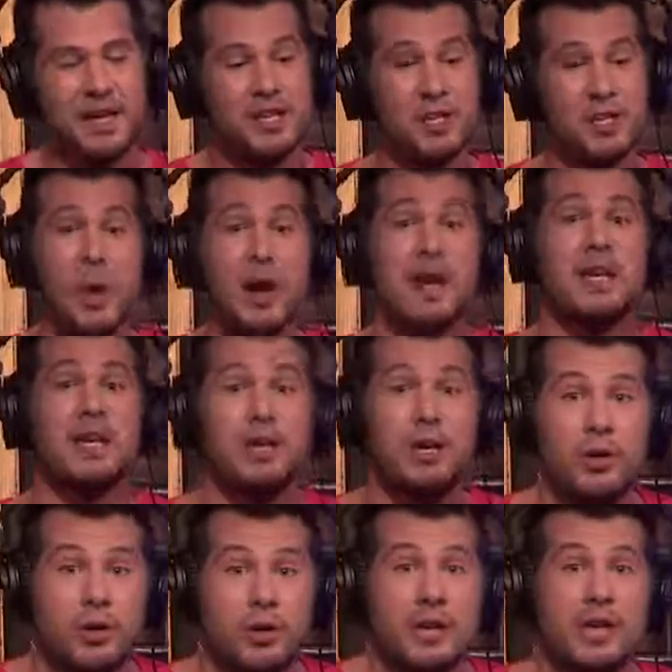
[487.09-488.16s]
So what did he
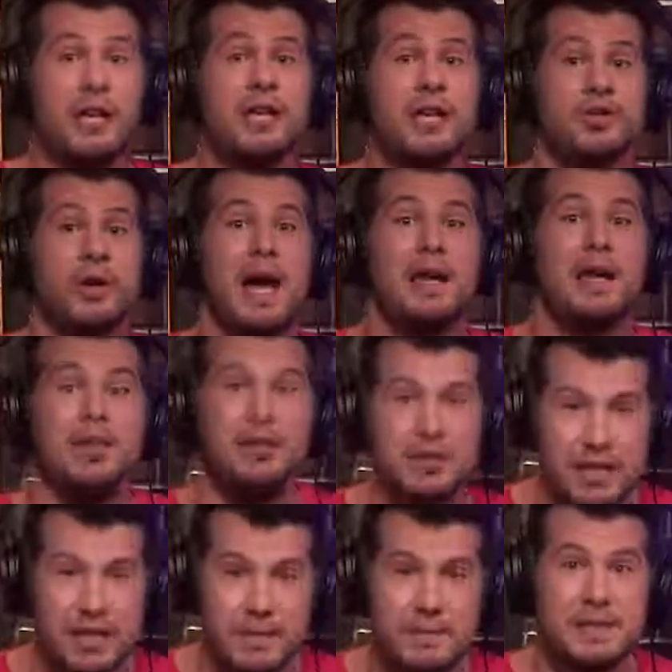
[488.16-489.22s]
do? He tried to
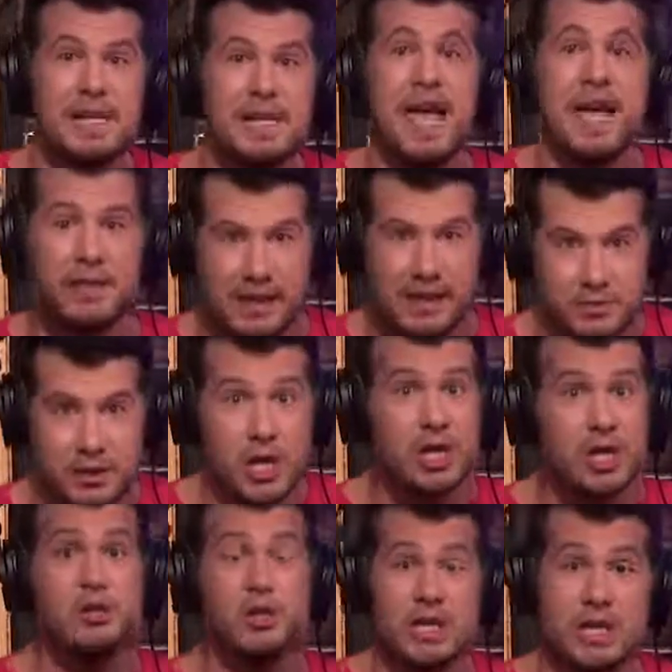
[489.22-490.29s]
use DMCA claims.
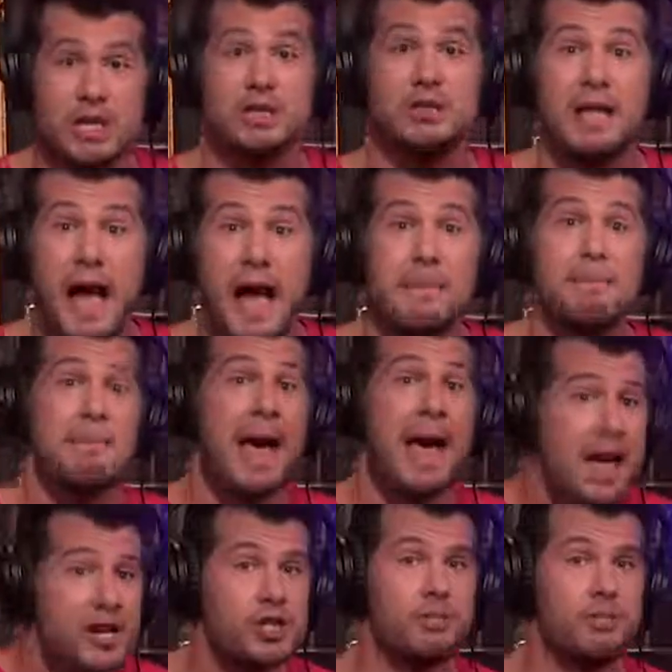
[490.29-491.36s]
You see this a lot.
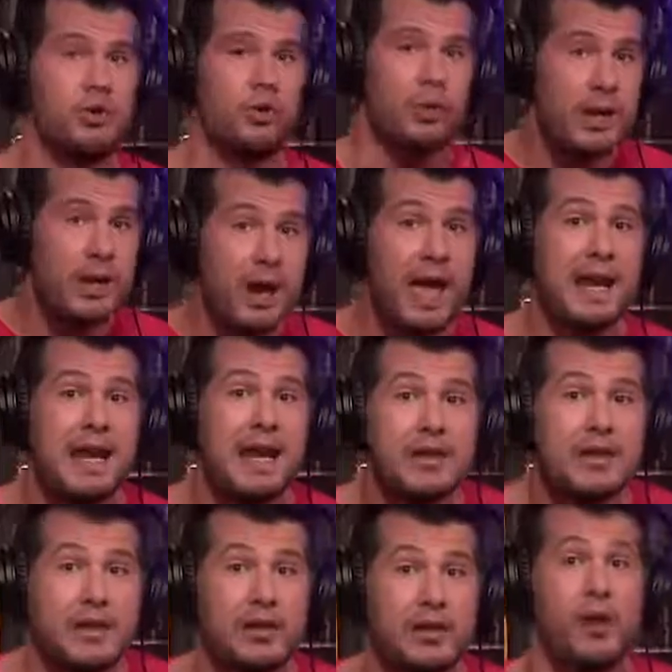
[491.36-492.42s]
Mashable. We ran
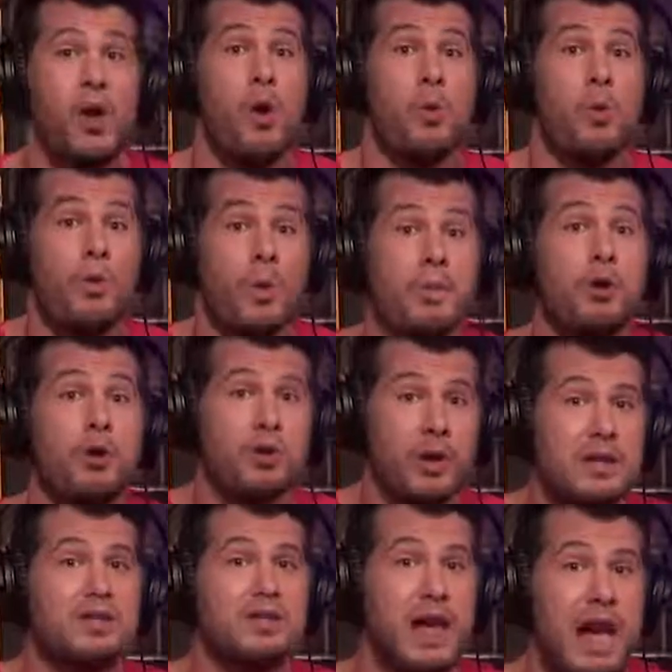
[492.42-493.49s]
into this where we were
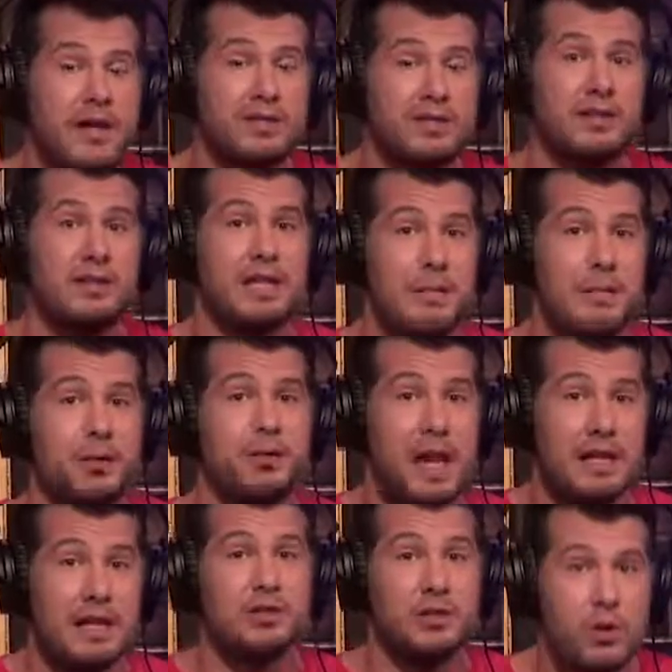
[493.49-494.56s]
criticizing
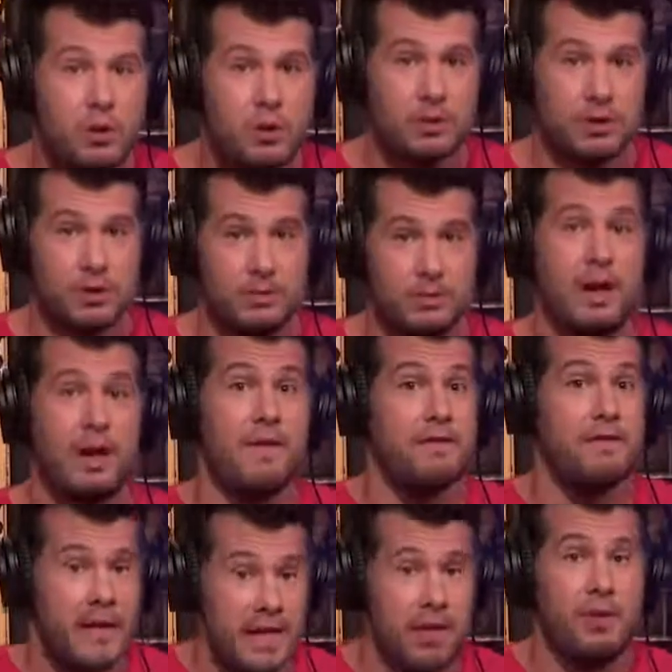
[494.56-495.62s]
democratic socialism, a
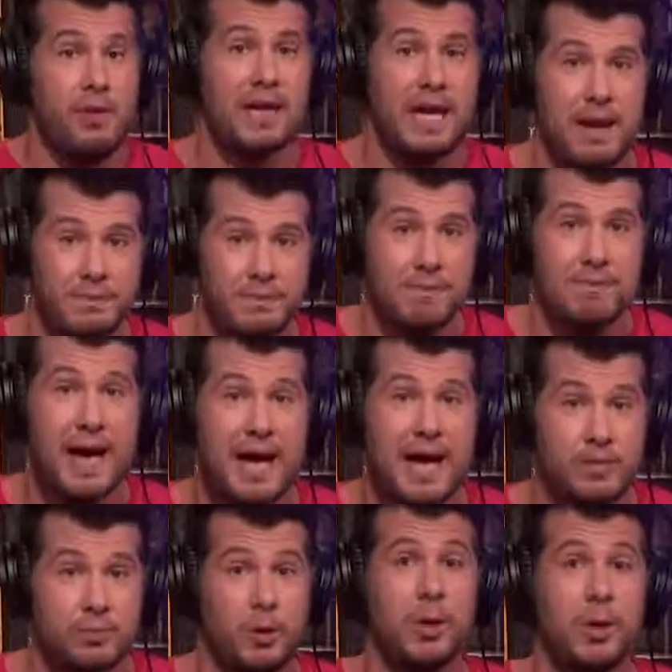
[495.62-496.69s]
video that came from
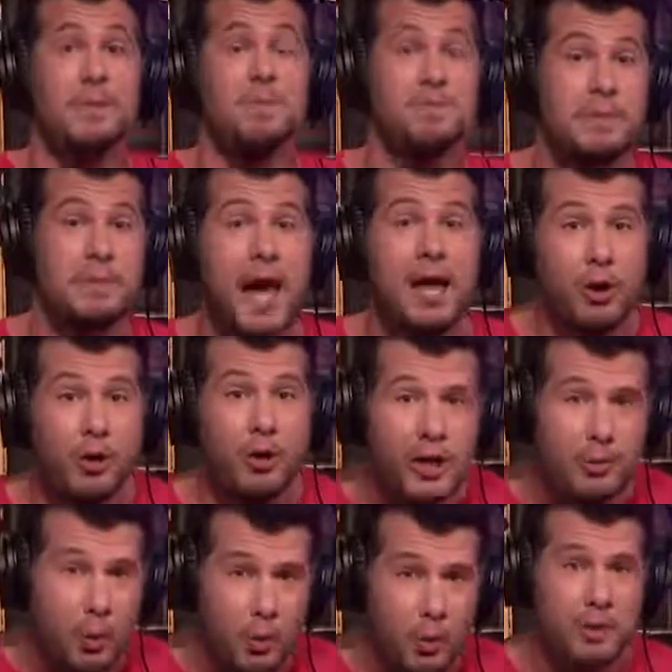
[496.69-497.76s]
Mashable. Not
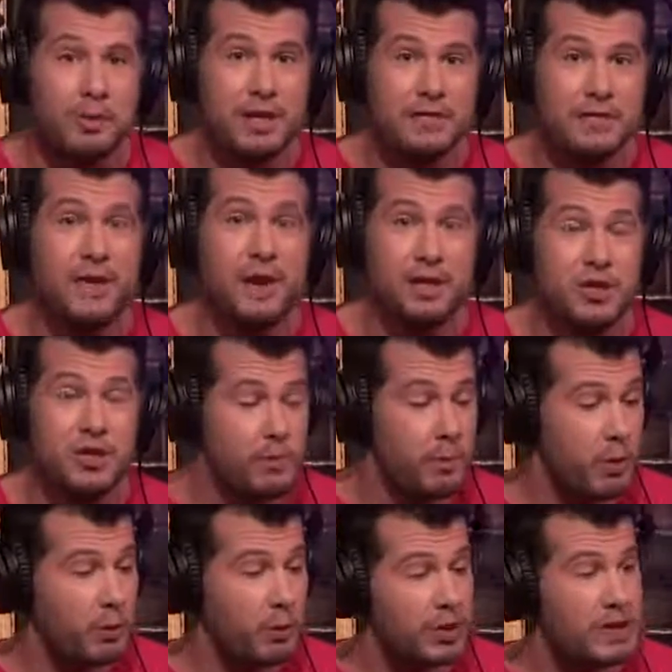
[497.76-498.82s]
only were we within fair use,
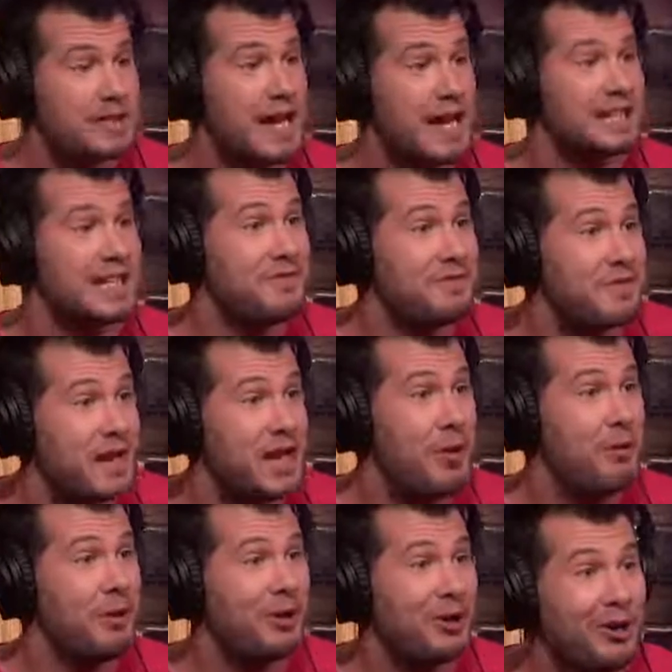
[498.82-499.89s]
but we were criticizing a
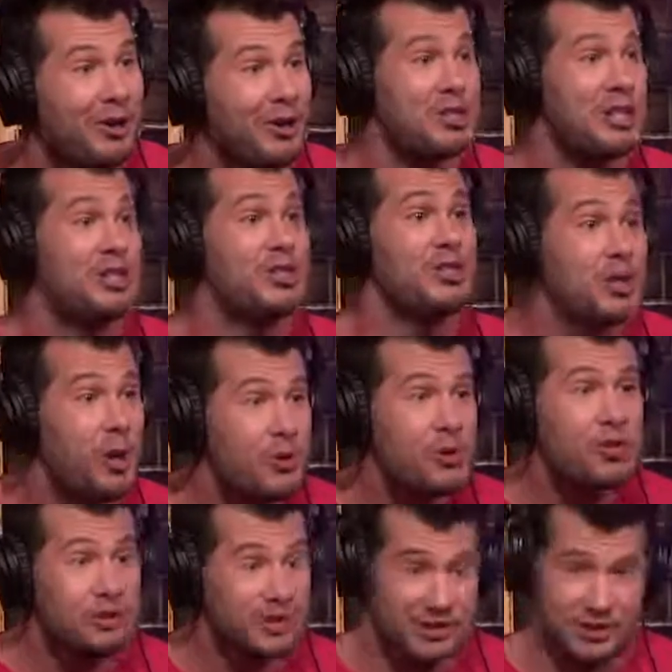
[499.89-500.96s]
video encouraging
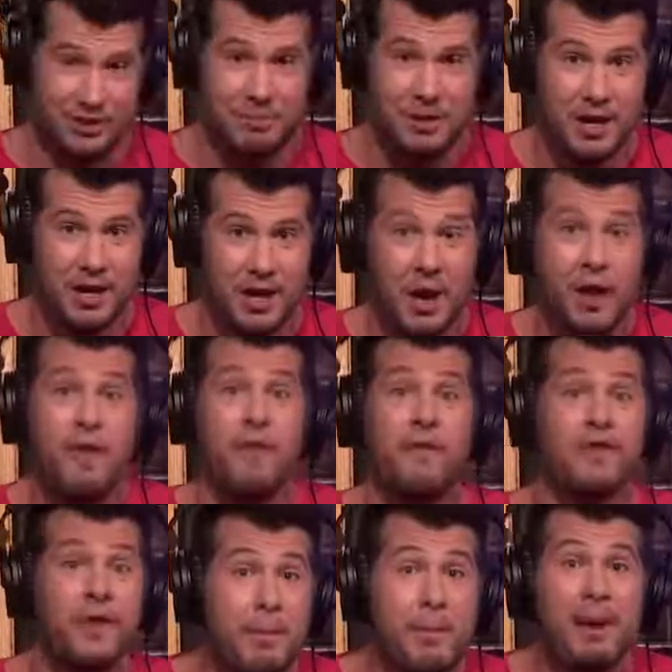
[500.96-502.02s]
socialism
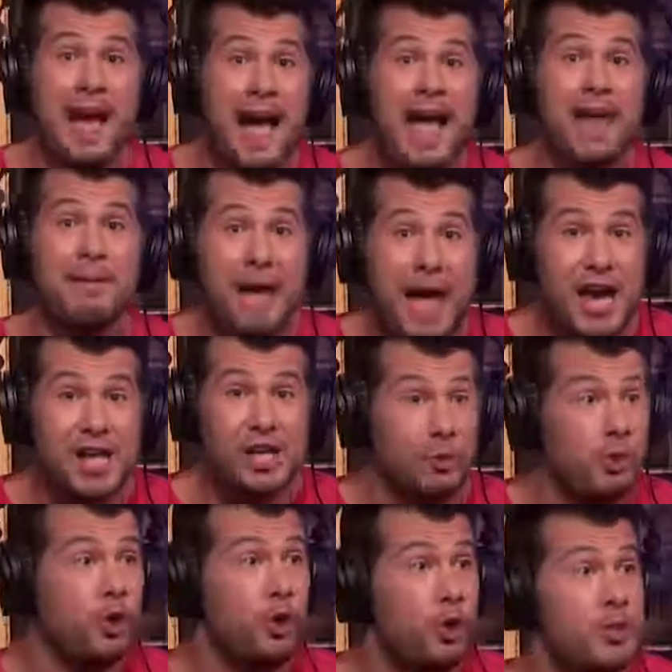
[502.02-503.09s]
from a guy at
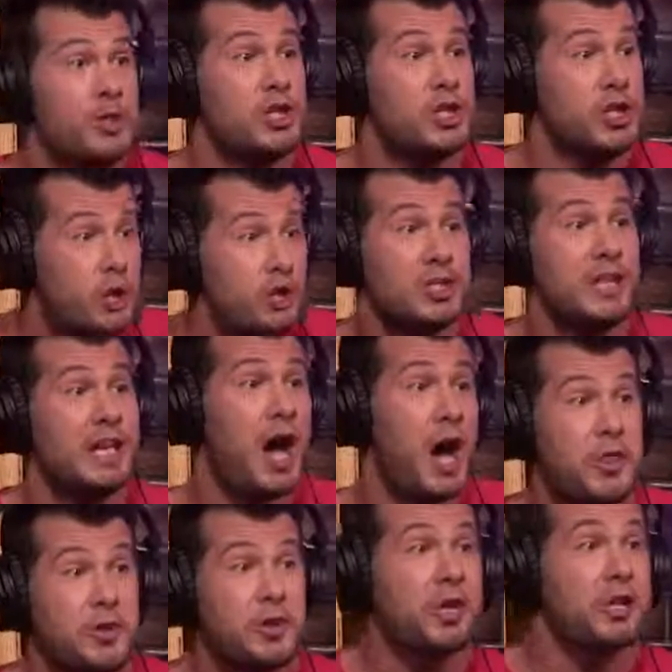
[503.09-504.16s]
Mashable who was using
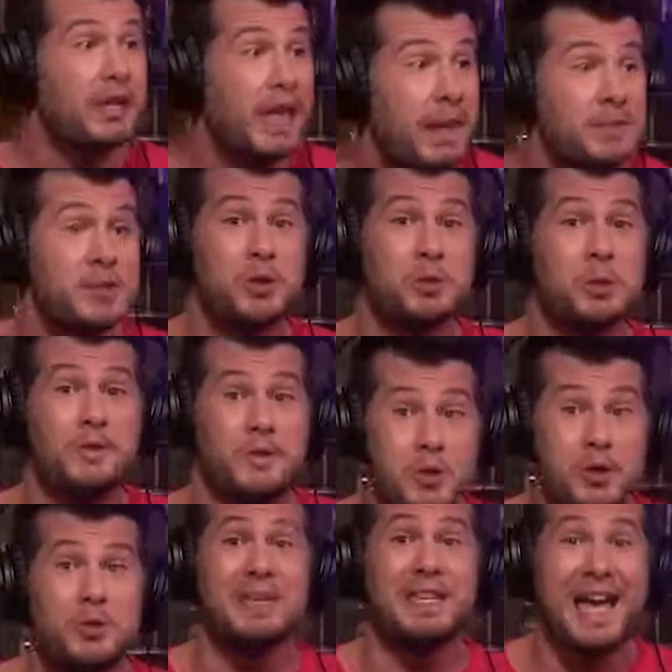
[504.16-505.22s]
other clips to
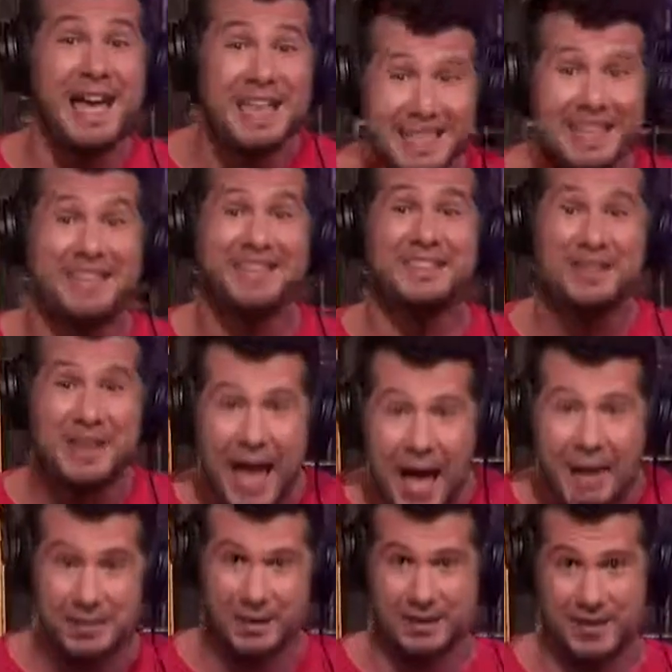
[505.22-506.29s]
refute the ideas of
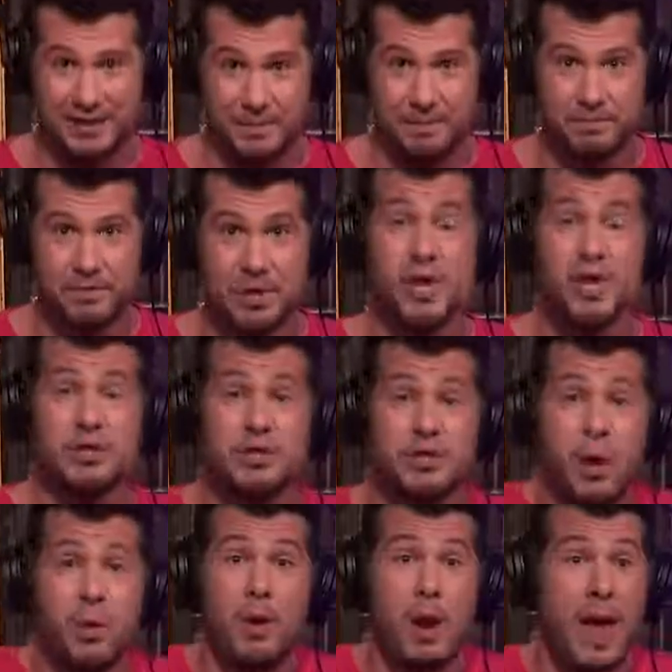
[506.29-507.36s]
capitalism.
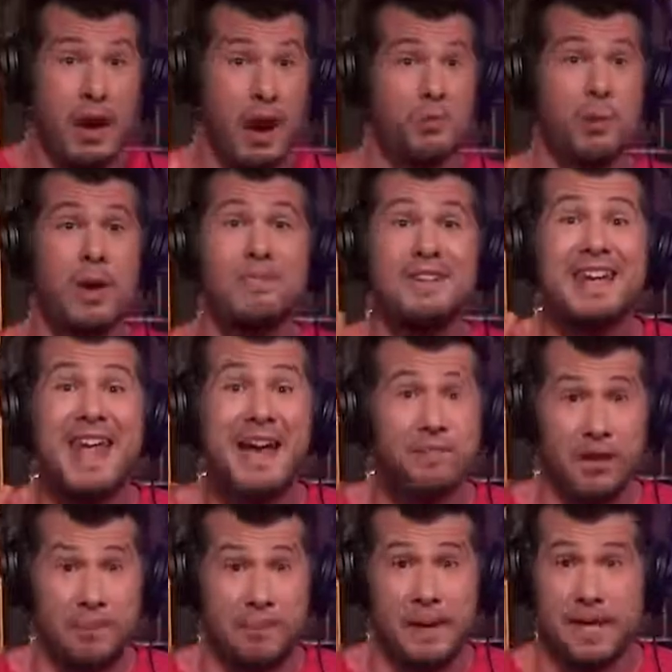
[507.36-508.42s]
So, and we've
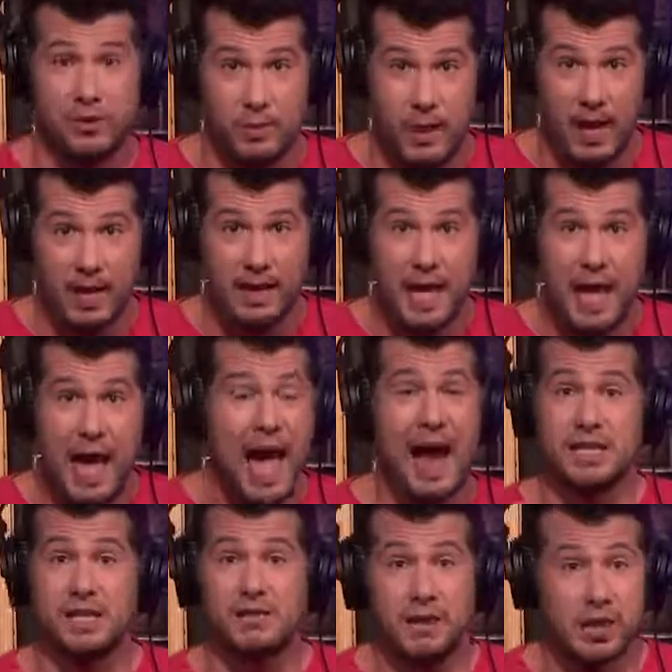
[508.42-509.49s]
never, by the way,
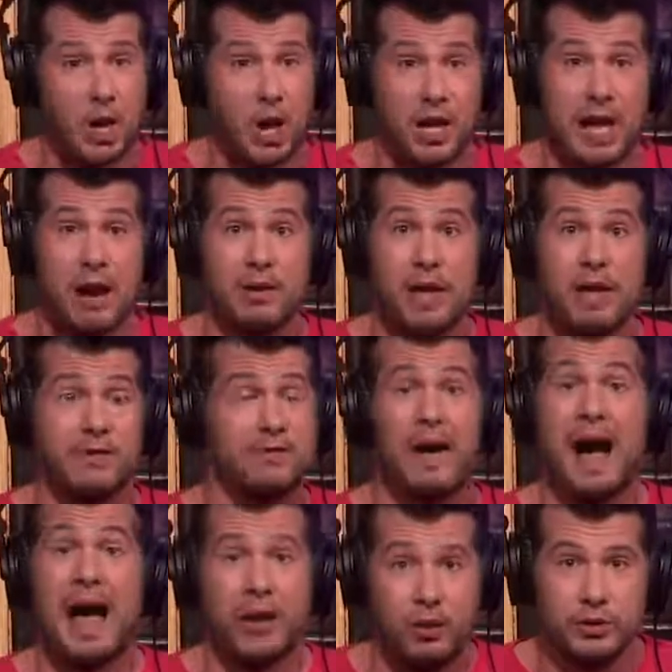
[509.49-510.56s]
actively gone out and
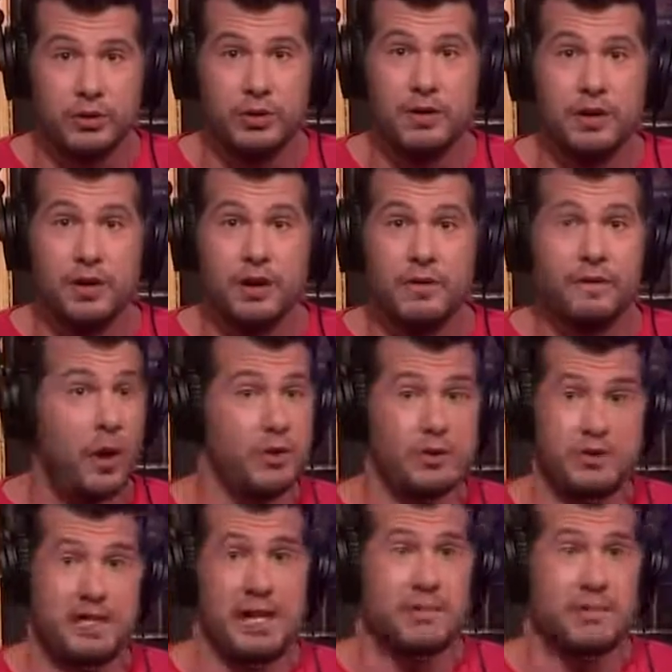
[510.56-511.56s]
filed false